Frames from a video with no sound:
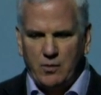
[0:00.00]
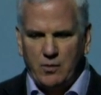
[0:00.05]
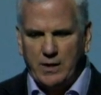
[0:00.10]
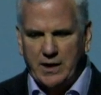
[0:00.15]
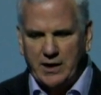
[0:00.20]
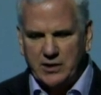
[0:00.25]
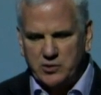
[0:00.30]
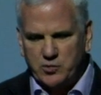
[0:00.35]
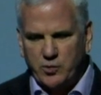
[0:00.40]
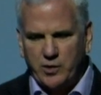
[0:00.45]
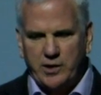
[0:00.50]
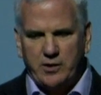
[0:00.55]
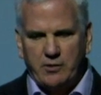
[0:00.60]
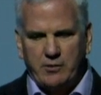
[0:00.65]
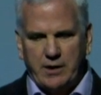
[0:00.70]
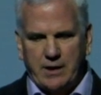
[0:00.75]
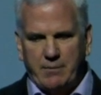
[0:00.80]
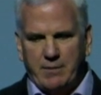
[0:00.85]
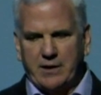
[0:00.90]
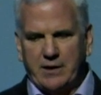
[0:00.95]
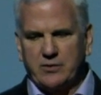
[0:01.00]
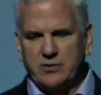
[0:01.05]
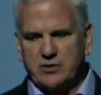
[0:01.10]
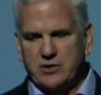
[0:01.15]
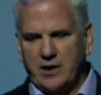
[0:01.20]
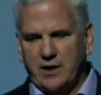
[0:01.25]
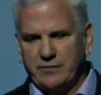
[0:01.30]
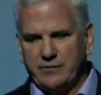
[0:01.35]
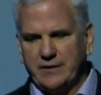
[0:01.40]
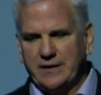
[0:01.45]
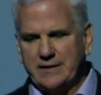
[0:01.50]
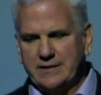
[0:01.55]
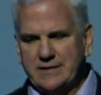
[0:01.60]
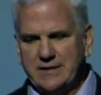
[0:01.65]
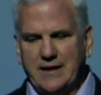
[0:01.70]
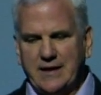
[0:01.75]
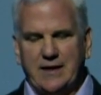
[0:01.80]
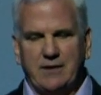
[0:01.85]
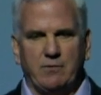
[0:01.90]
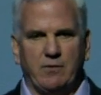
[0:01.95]
We got Twitter, we got Microsoft,
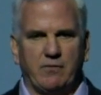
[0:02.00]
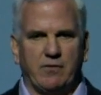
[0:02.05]
LinkedIn,